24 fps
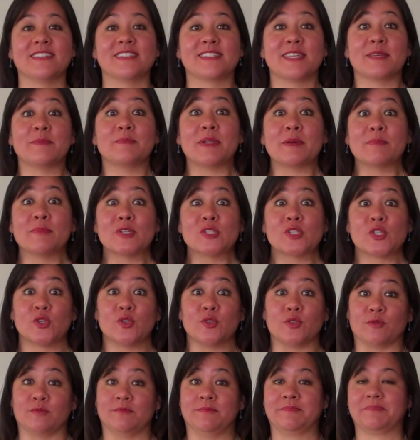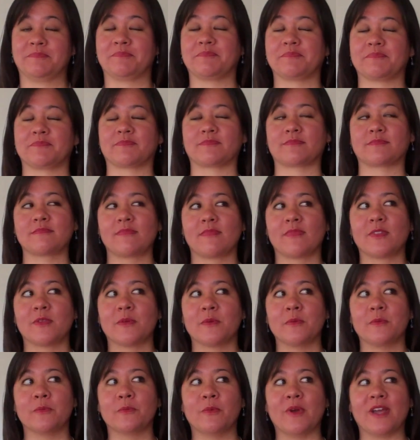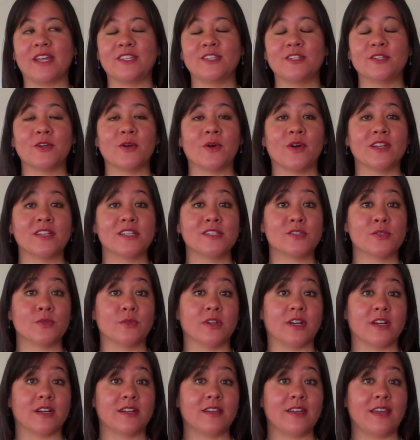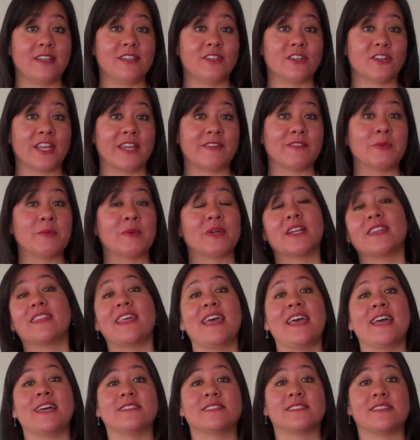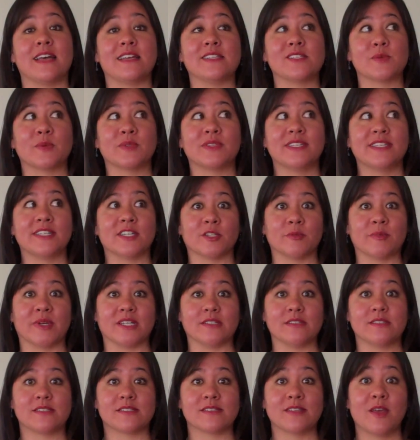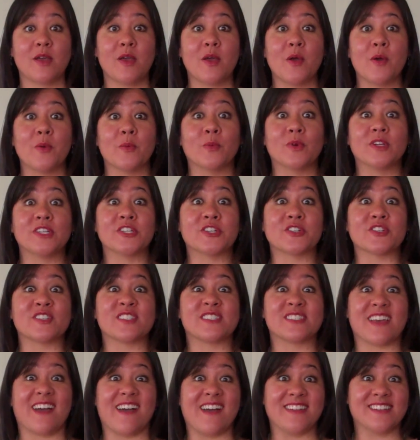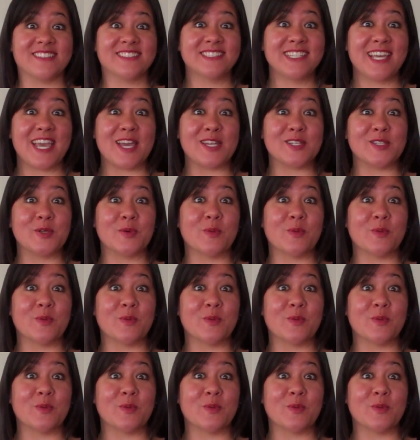Tip number two, when you go on a tour and you're given one of the headsets with the earbuds, when you're done and